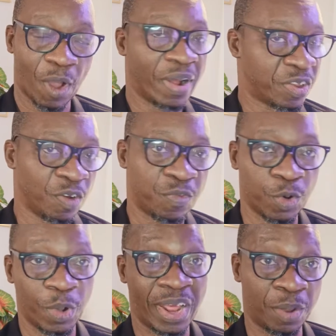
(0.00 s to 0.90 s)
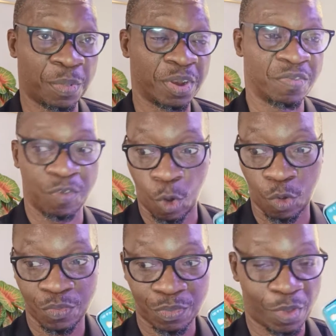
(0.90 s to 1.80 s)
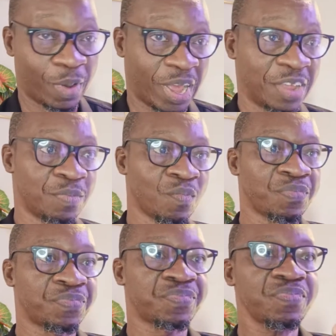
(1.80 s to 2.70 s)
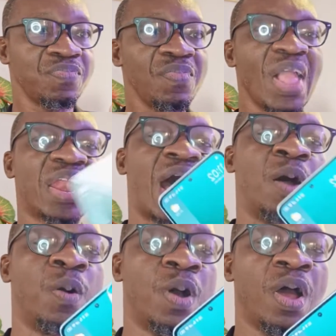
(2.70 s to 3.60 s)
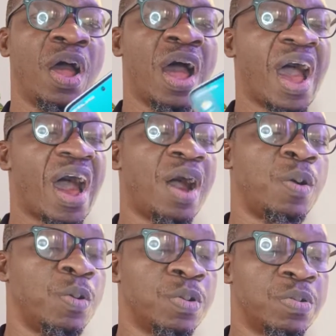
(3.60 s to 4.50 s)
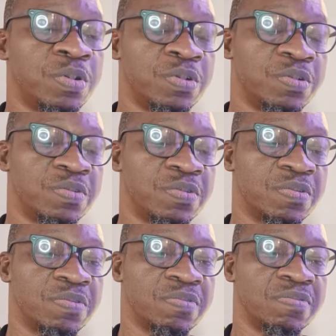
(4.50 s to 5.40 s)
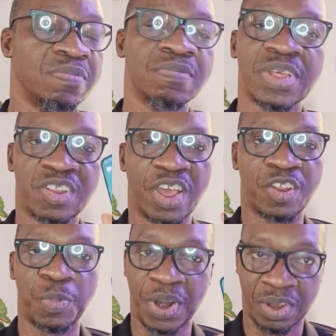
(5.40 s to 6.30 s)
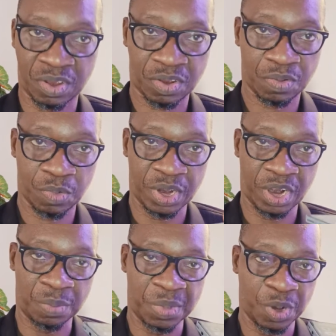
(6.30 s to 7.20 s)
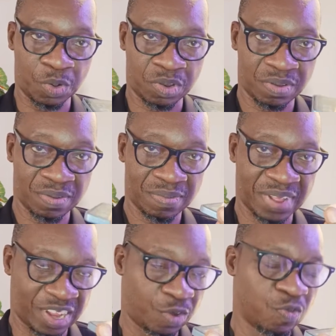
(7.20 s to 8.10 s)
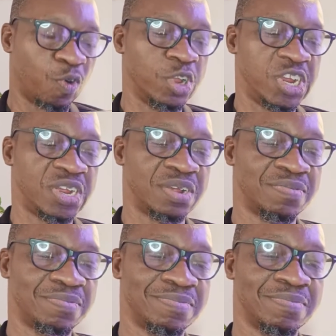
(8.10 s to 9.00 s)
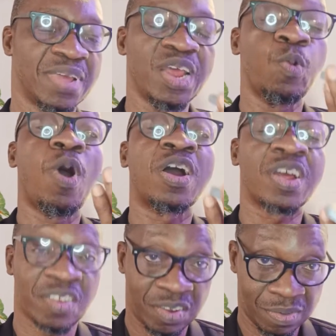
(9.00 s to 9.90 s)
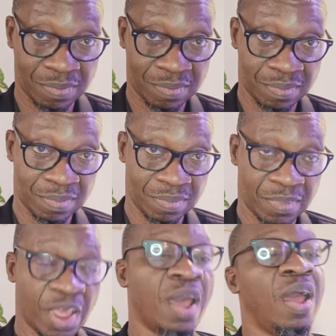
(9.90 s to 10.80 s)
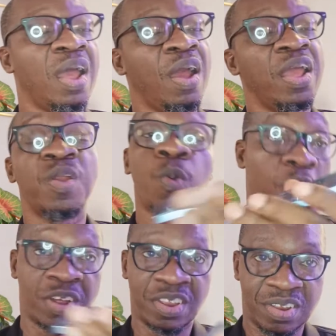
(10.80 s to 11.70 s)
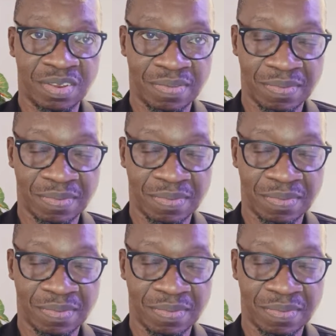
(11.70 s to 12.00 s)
or else your phone will end up on the floor. Okay. Now, how is the experience with the Redmi Note 13 4G? It works. It works.